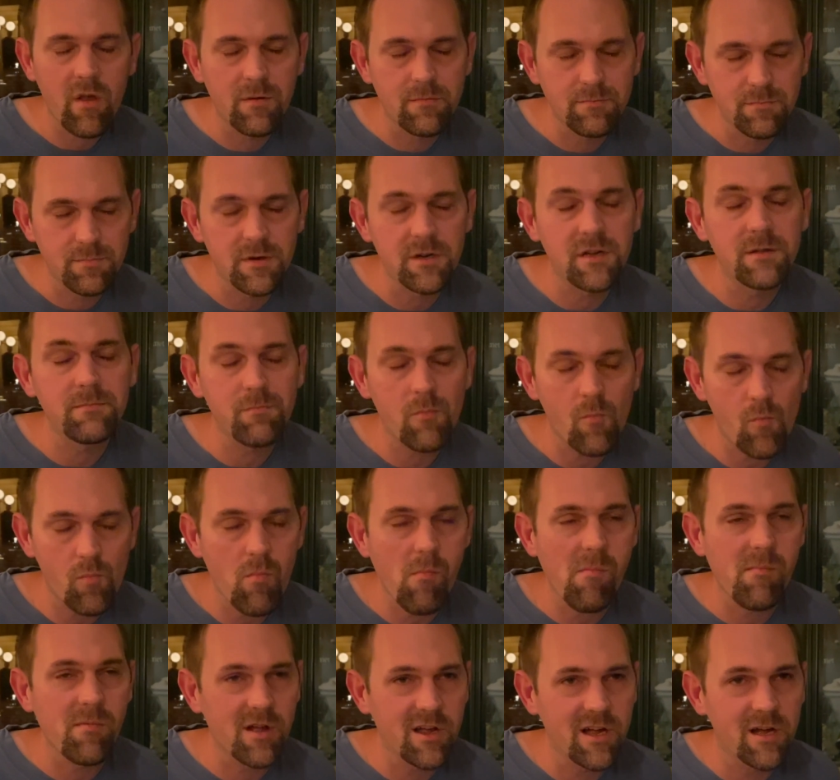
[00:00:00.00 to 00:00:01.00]
But
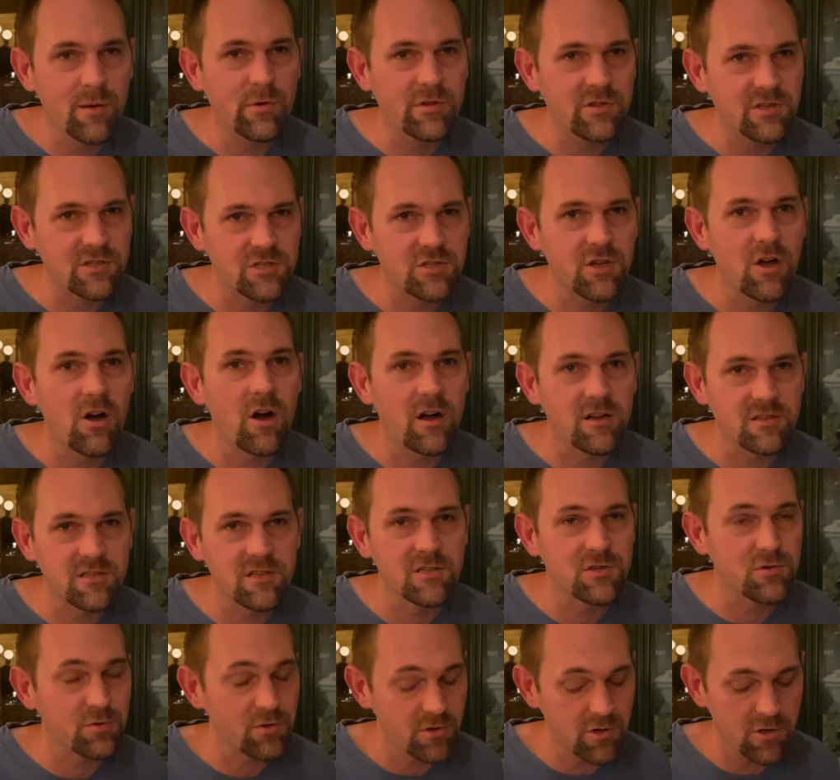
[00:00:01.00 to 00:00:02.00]
again, with the sauce, it's
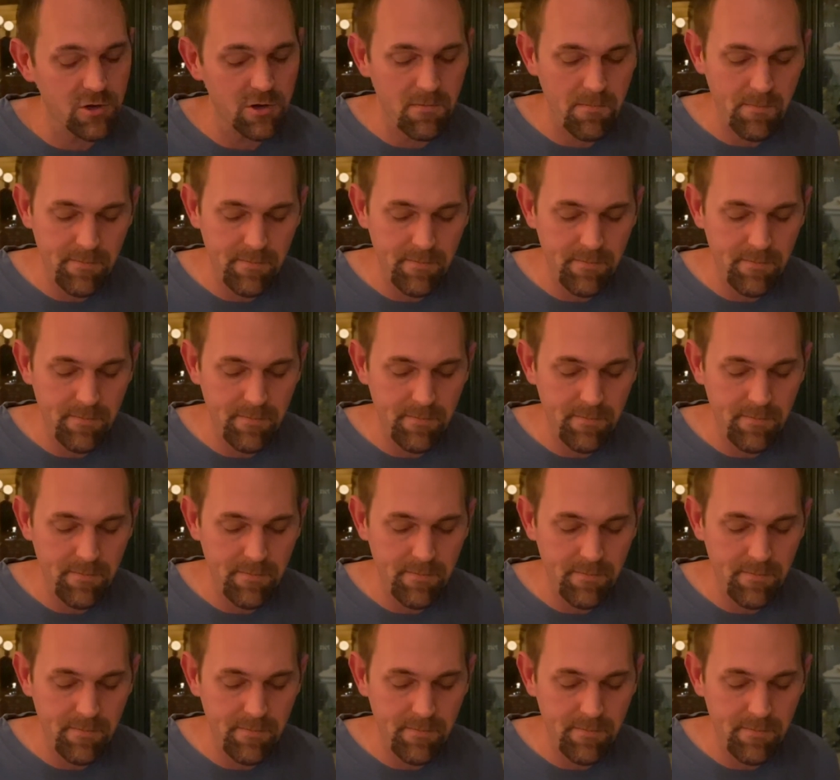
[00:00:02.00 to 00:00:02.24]
really good.